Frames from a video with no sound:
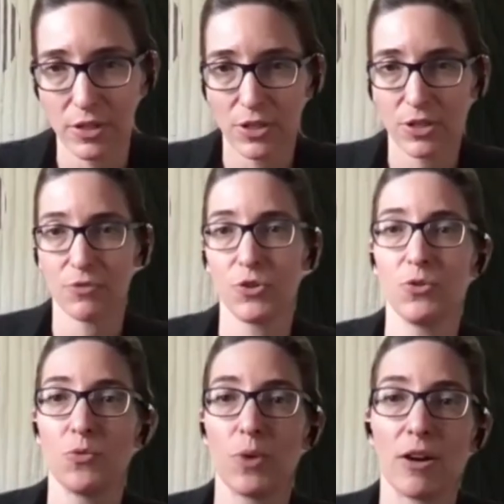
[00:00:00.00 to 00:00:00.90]
if
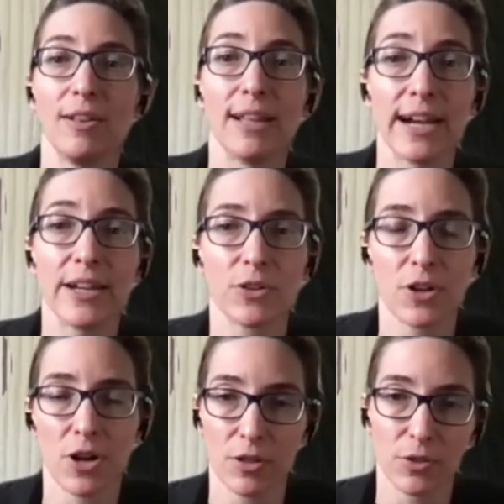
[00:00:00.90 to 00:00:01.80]
you wear lighter
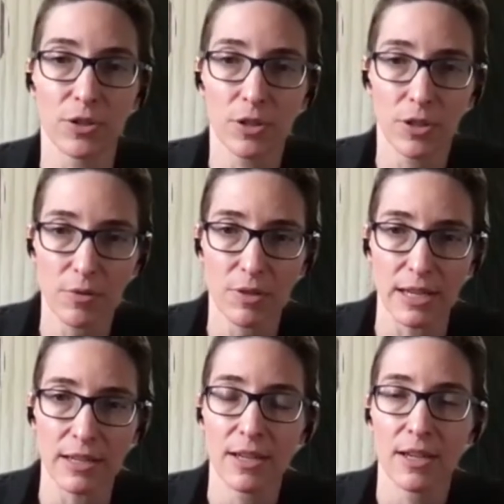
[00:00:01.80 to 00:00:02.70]
colored
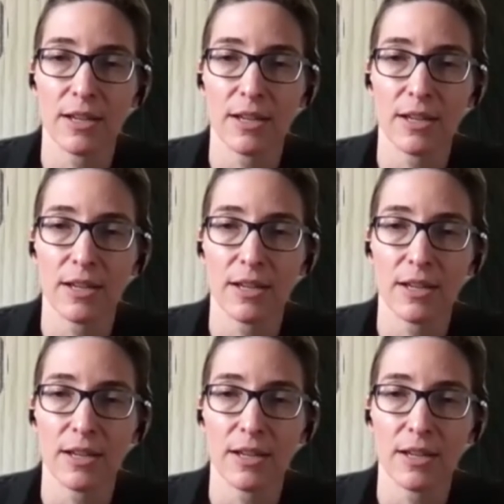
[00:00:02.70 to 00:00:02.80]
clothing,